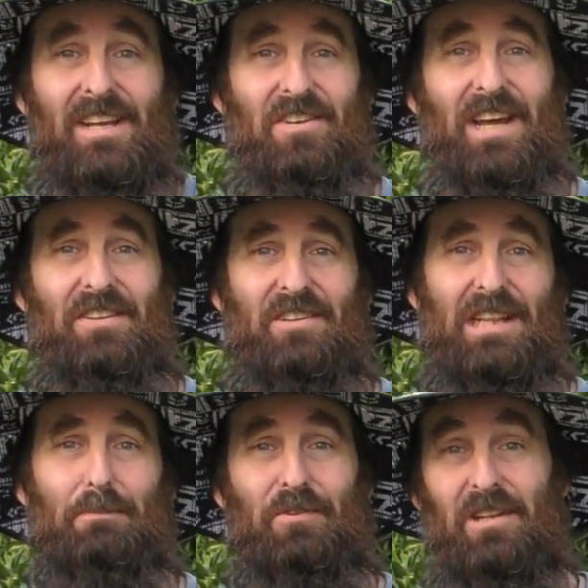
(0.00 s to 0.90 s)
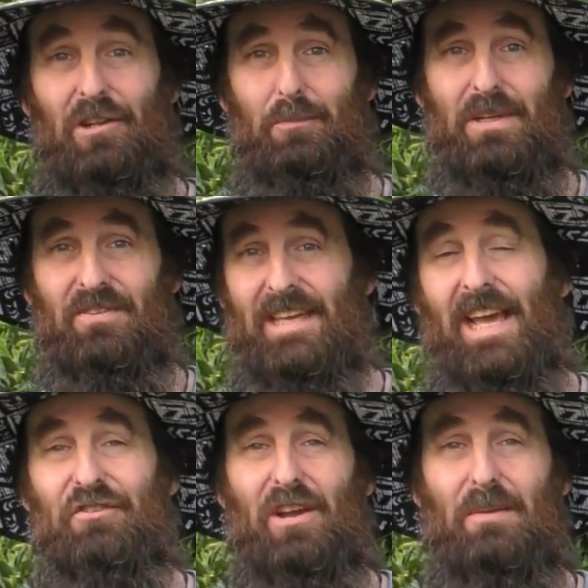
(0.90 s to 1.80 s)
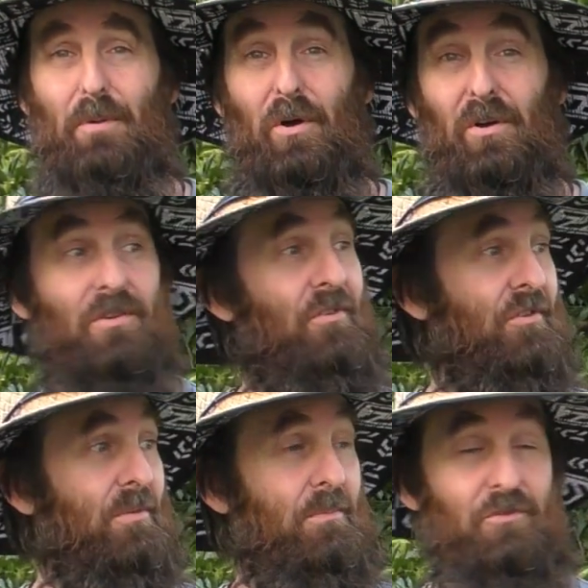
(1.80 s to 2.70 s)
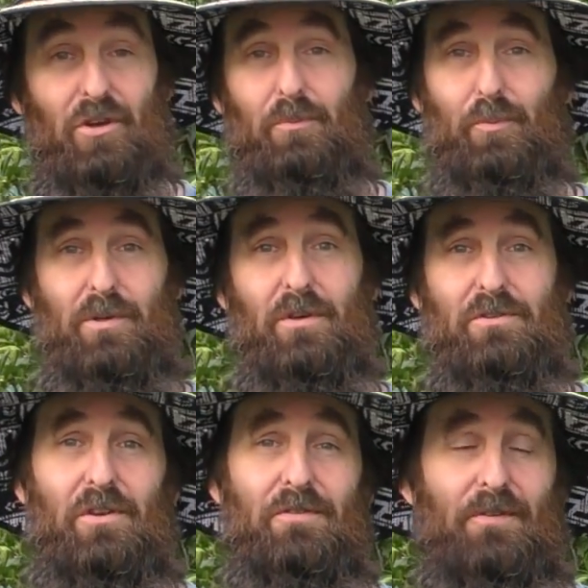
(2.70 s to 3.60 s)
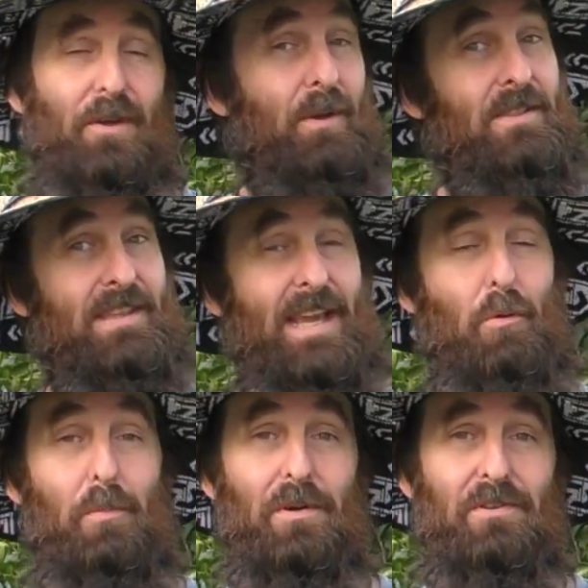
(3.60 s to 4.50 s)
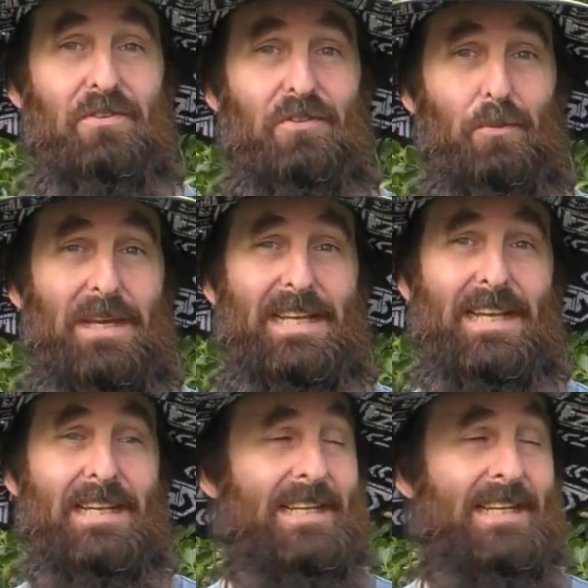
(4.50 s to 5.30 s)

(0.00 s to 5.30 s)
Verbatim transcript: Today's clip is a little bit of a catch-up on some jobs we knocked off in the aquaponics this week.